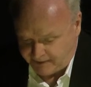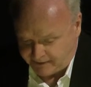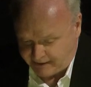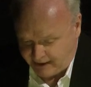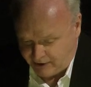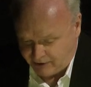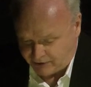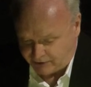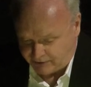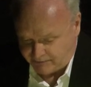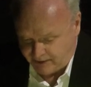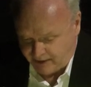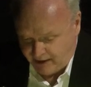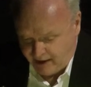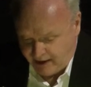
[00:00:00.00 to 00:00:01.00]

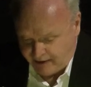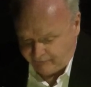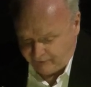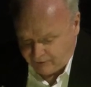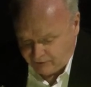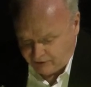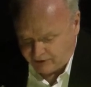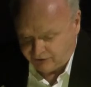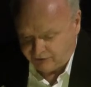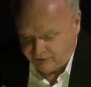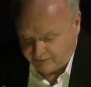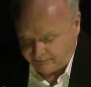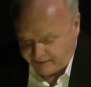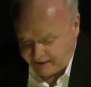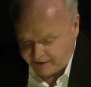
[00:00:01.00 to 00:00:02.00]
encounter. If you look
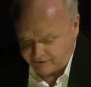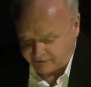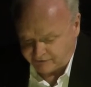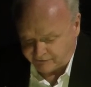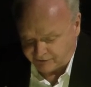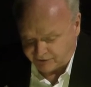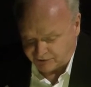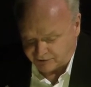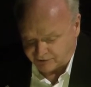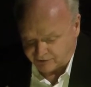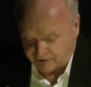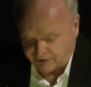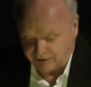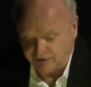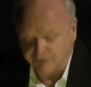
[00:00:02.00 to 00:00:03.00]
through the pages of the journal,